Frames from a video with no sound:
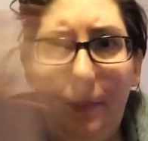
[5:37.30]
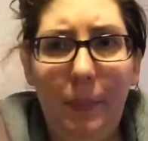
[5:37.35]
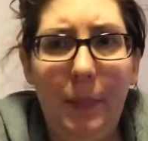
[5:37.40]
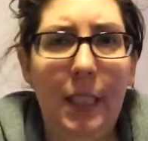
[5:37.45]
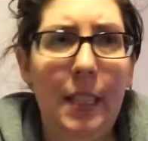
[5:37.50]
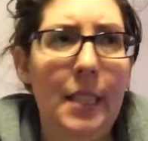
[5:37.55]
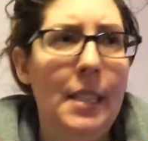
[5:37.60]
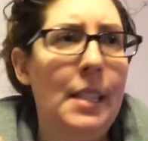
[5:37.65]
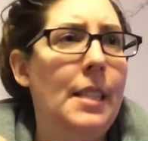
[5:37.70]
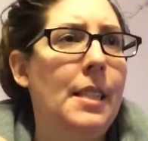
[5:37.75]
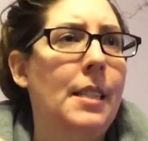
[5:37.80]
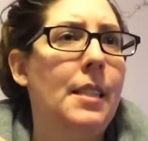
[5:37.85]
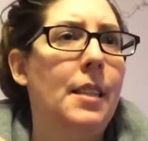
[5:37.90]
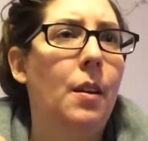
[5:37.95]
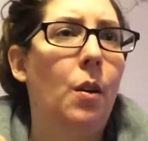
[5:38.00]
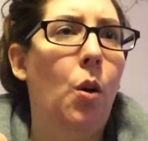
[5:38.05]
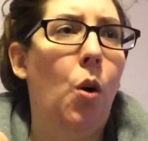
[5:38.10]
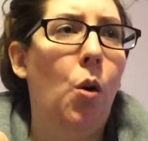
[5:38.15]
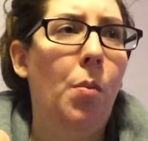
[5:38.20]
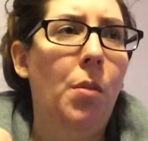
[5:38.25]
Lindsay's
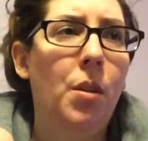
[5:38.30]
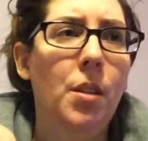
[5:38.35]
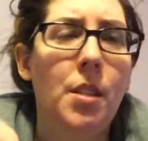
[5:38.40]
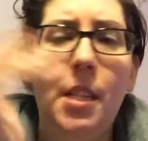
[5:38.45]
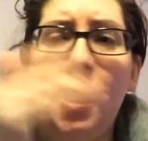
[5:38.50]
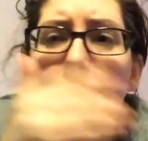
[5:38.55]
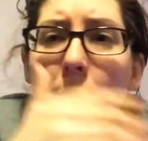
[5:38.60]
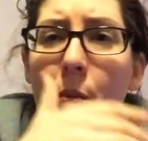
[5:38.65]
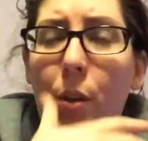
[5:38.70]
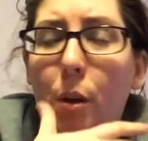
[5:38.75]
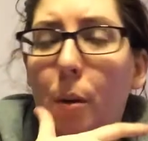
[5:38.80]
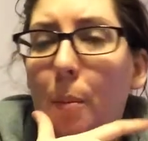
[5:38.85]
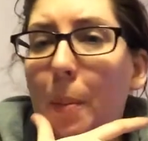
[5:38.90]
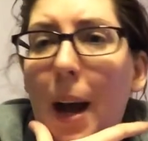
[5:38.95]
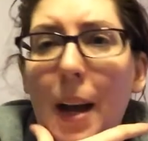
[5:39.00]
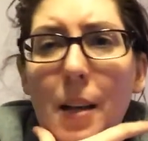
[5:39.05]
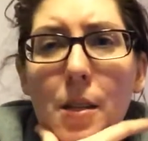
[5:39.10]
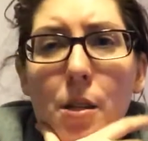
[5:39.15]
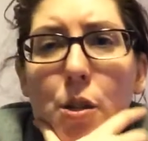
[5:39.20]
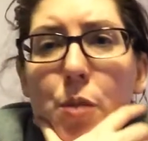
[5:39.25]
almost done with her
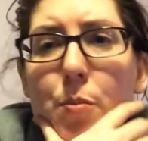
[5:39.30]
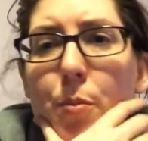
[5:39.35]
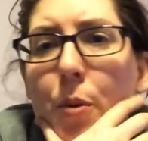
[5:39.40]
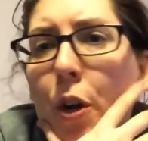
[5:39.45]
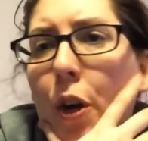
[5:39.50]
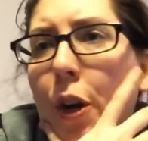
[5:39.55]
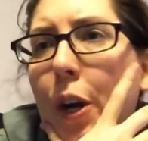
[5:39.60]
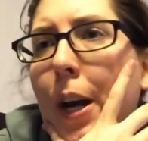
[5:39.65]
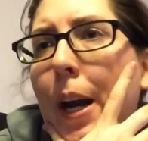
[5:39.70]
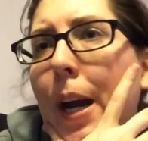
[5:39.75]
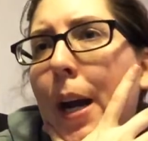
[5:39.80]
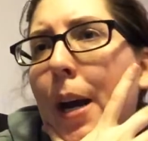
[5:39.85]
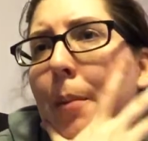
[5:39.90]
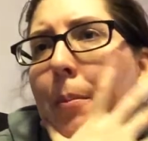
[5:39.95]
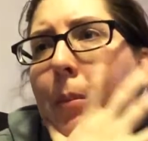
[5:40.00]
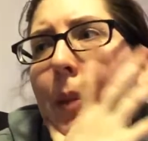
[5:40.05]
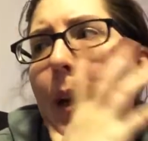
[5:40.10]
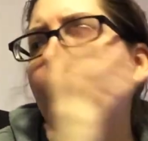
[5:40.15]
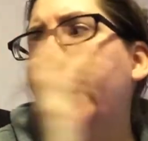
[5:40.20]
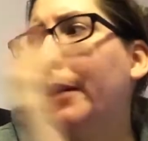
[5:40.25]
master's
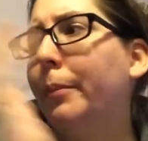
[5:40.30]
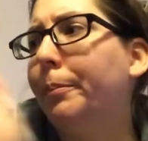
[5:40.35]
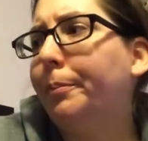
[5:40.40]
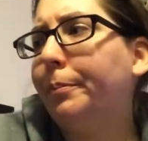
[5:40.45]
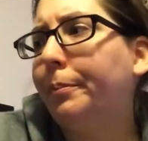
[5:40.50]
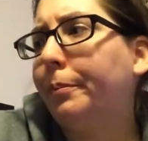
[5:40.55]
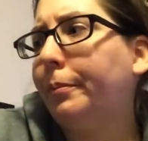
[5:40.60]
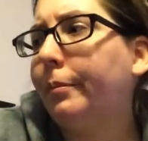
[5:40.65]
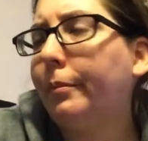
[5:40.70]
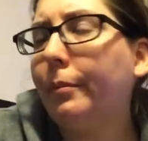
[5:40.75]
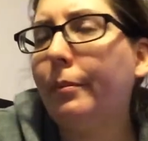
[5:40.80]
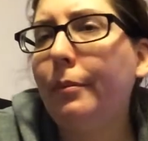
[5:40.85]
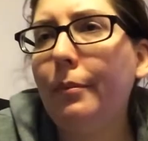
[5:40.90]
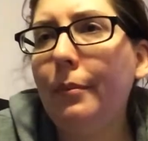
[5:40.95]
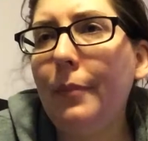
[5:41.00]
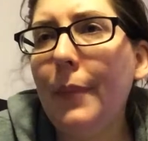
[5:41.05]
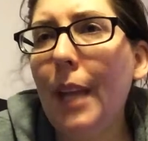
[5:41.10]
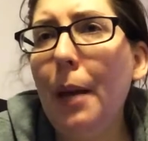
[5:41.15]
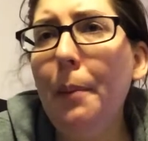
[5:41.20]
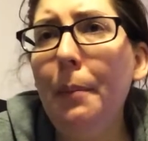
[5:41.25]
program. Like,
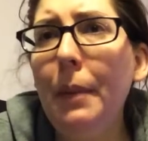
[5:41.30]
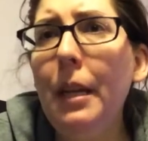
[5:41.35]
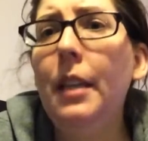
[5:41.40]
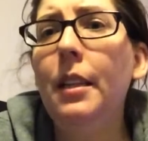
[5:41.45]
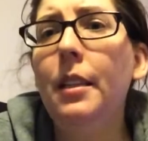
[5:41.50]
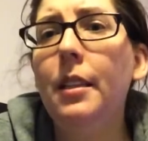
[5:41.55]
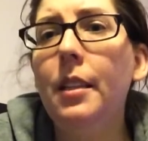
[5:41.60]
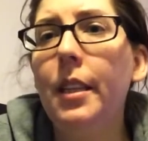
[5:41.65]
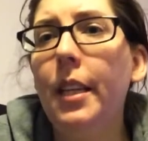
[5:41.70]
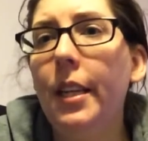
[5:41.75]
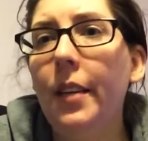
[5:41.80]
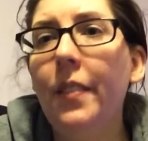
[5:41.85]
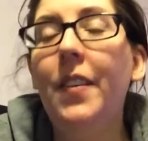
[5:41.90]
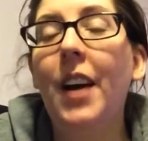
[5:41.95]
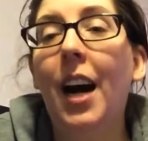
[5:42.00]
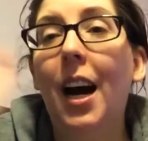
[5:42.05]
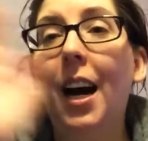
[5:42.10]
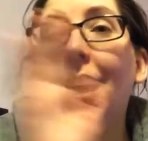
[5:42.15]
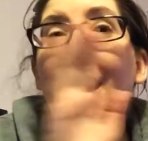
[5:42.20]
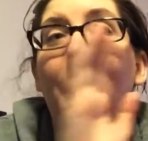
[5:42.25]
I mean,
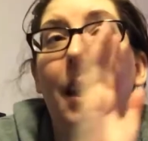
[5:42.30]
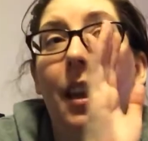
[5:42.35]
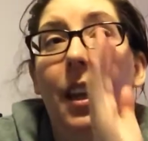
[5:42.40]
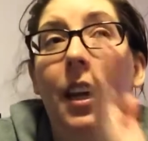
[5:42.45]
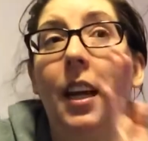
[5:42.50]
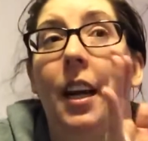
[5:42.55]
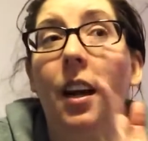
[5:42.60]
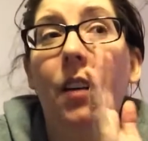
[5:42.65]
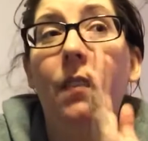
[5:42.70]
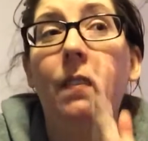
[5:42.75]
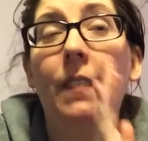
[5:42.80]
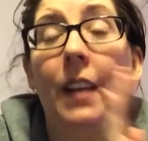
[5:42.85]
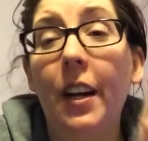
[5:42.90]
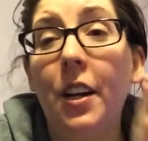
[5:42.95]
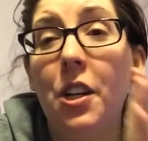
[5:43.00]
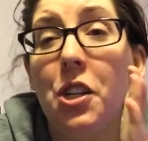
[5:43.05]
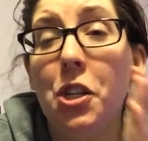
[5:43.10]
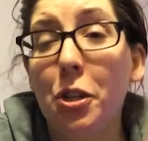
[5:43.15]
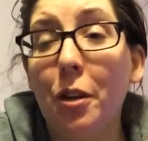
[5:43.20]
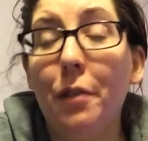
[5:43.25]
they are
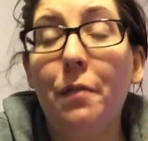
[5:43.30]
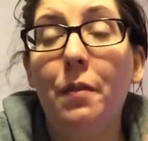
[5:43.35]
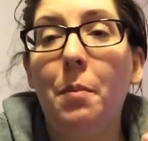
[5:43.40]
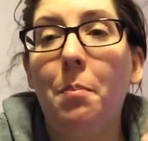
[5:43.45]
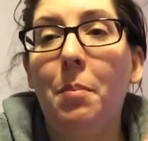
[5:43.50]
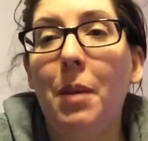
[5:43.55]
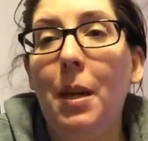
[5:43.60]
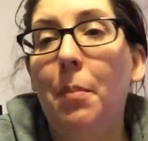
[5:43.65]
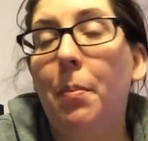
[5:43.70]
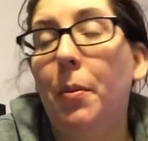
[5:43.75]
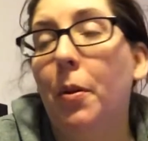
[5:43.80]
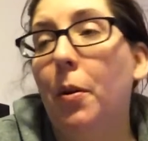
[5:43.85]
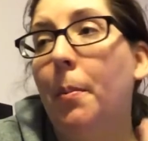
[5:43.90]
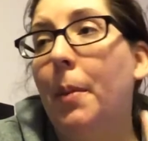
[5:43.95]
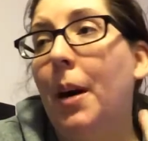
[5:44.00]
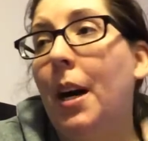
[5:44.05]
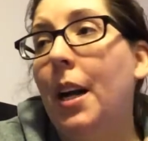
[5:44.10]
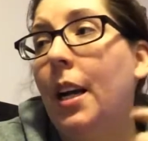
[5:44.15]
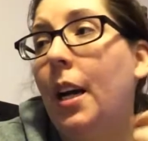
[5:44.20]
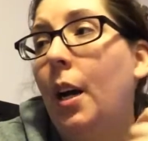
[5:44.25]
very driven people.
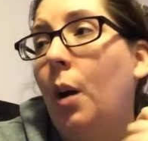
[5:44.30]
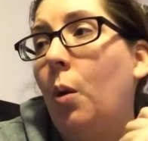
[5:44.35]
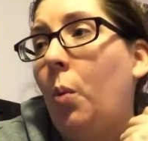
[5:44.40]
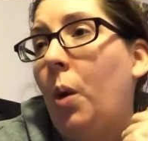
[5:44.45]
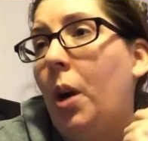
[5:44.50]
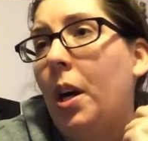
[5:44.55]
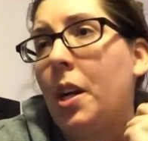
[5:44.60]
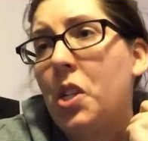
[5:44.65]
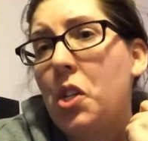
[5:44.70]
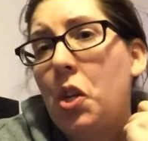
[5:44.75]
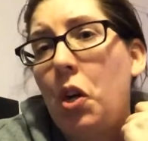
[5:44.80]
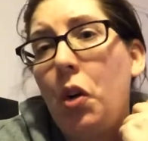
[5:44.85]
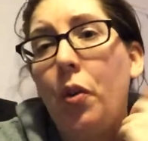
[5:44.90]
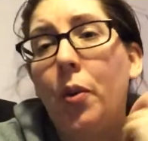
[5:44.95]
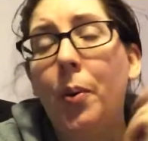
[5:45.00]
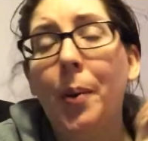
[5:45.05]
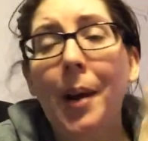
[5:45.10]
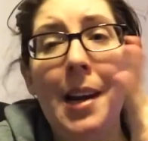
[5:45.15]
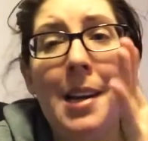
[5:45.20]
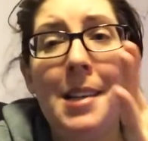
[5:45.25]
Monica works
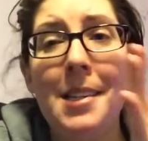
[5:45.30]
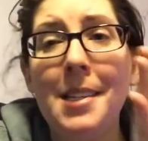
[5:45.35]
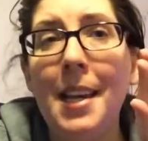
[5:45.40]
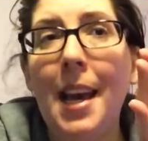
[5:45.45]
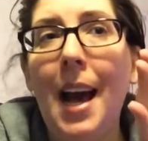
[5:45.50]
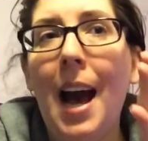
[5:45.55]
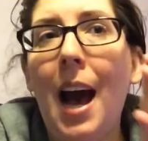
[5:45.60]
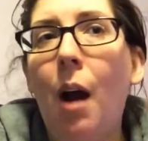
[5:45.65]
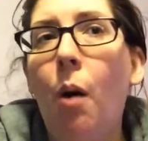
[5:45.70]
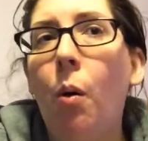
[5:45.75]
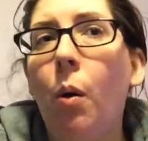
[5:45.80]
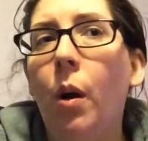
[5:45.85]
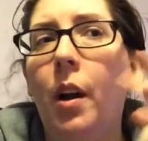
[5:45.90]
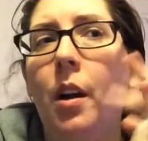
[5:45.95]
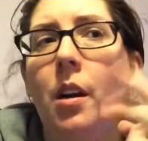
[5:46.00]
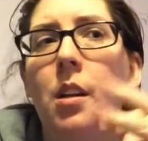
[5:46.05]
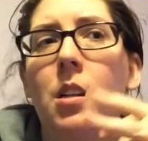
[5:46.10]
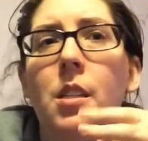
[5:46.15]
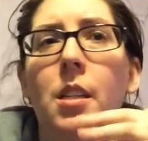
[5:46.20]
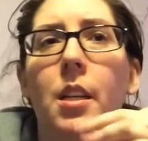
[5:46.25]
crazy
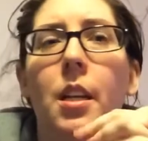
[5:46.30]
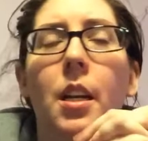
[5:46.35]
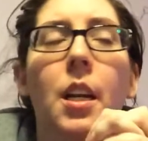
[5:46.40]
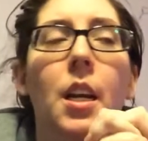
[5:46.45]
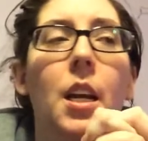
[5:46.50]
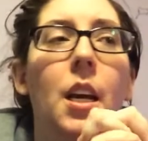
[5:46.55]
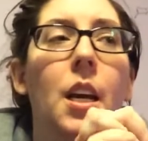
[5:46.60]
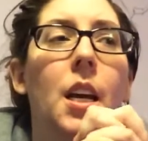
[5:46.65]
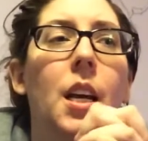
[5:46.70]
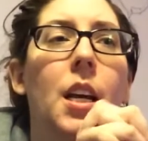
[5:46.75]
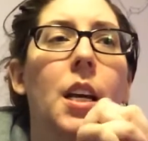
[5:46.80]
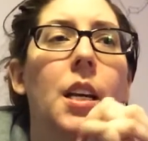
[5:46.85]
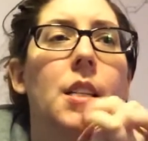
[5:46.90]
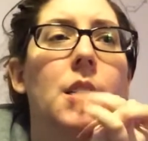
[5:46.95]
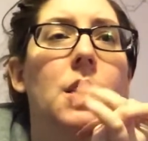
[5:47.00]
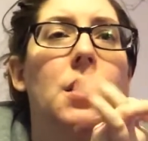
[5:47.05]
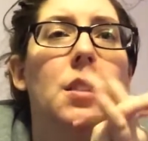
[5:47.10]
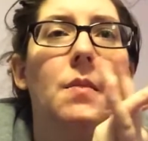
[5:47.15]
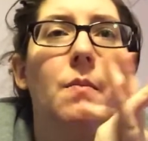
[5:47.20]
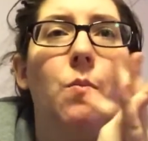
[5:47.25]
hours and
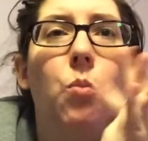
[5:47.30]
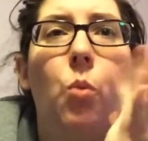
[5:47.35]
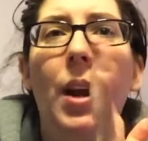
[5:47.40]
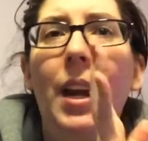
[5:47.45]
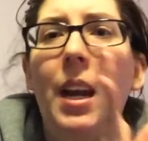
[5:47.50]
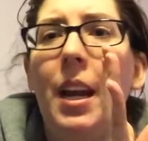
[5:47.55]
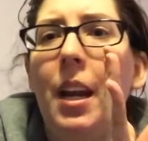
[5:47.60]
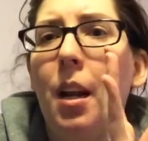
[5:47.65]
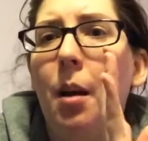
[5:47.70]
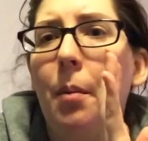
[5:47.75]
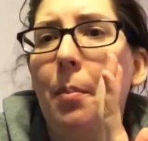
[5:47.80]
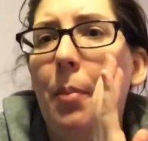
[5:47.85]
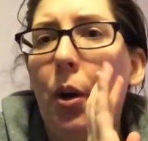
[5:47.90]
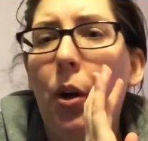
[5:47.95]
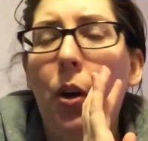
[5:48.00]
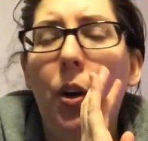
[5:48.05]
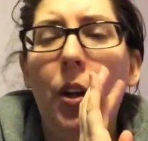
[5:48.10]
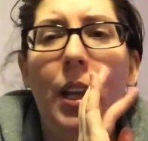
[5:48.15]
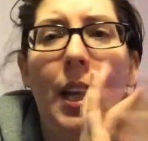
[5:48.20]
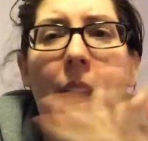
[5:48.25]
is waking up
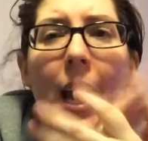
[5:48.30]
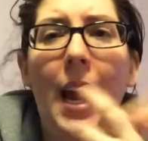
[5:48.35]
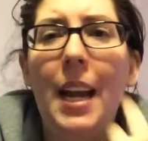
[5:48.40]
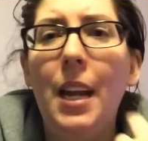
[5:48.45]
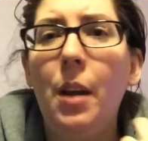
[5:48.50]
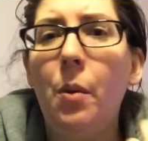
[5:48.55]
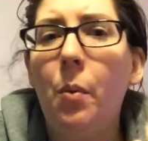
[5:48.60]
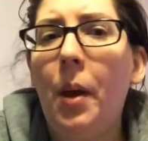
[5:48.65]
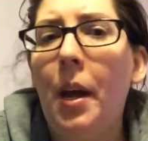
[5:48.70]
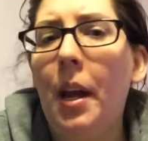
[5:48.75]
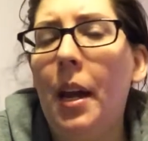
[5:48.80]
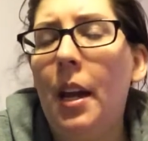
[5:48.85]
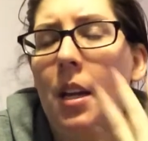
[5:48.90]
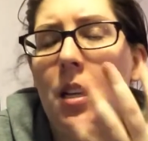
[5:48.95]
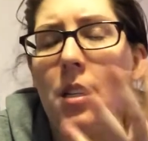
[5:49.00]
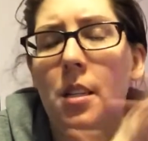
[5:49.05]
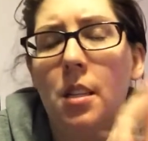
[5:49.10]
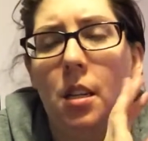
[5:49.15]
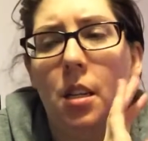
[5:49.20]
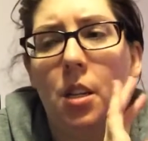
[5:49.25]
early
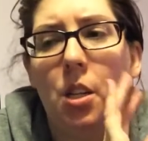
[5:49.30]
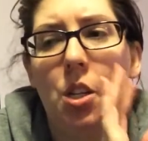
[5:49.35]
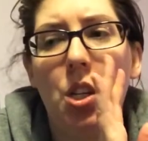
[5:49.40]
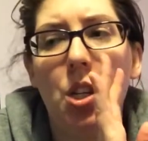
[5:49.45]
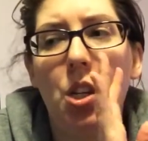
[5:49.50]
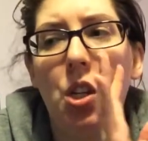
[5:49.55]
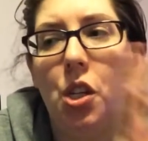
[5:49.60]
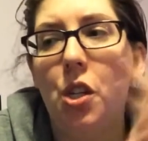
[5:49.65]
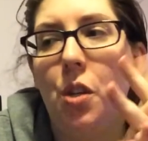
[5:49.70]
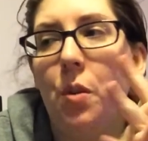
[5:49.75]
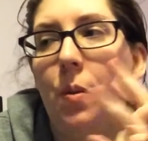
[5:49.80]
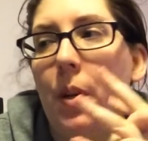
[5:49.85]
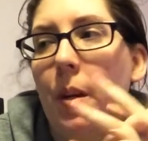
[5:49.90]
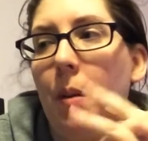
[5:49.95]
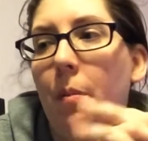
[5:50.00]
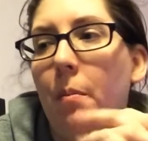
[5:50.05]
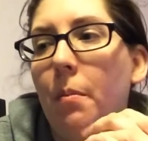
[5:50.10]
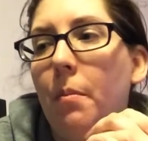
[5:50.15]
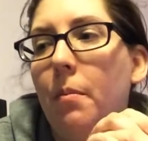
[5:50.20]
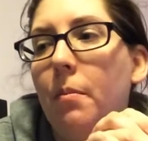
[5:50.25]
anyways, and she's
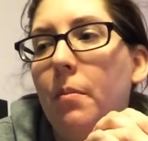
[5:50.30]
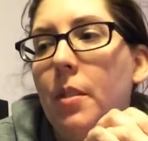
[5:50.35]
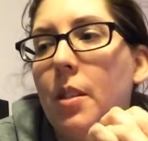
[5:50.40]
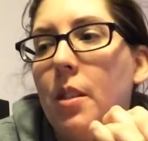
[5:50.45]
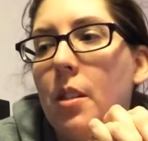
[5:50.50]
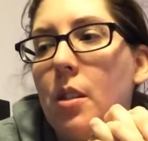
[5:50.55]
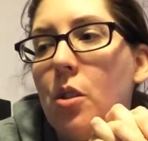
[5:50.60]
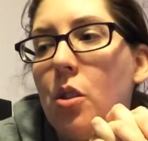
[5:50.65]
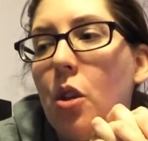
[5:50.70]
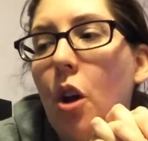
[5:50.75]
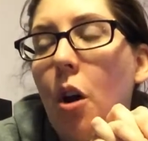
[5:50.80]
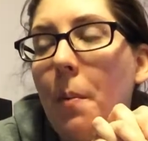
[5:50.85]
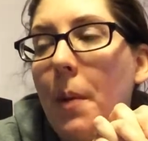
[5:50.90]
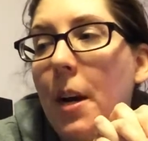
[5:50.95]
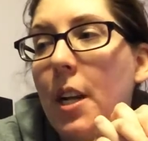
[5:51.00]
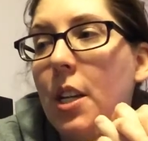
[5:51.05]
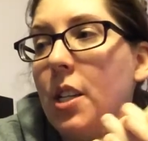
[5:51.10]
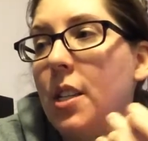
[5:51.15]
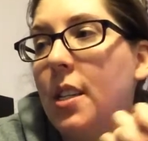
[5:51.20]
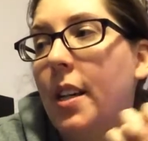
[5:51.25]
doing so
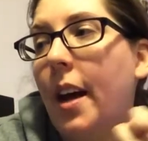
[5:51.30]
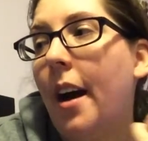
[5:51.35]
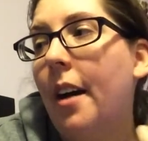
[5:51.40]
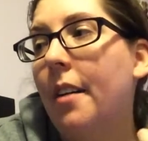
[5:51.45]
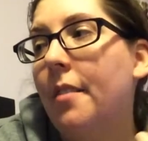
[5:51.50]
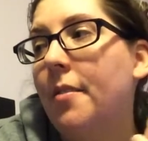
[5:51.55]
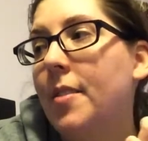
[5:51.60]
much stuff.